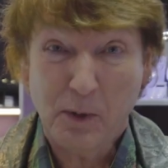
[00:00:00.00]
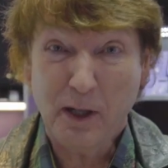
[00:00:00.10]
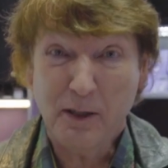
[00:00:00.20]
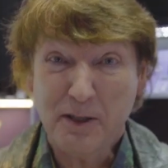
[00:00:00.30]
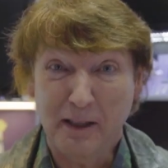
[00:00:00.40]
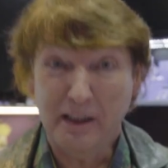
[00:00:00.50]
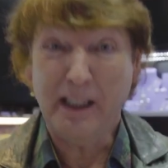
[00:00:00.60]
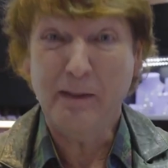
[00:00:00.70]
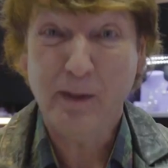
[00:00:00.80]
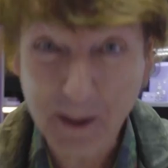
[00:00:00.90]
We're going to
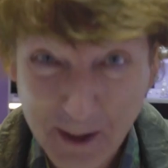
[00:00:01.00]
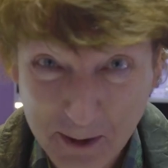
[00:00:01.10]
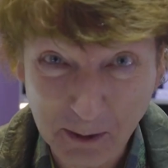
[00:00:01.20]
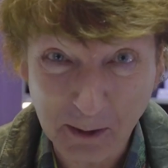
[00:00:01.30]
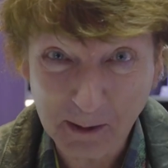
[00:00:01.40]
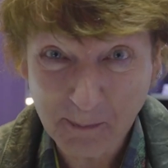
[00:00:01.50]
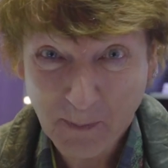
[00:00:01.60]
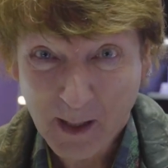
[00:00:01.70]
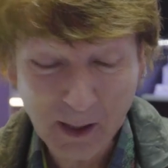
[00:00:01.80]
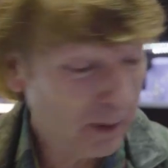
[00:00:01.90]
leave the store
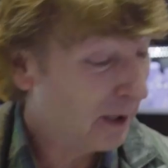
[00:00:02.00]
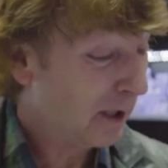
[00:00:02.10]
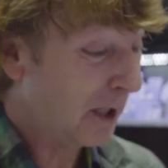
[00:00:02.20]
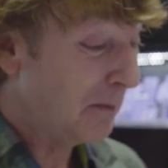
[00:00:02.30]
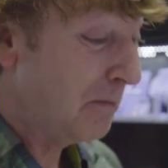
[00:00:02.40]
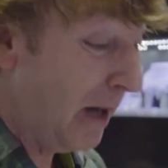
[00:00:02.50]
and we're going to come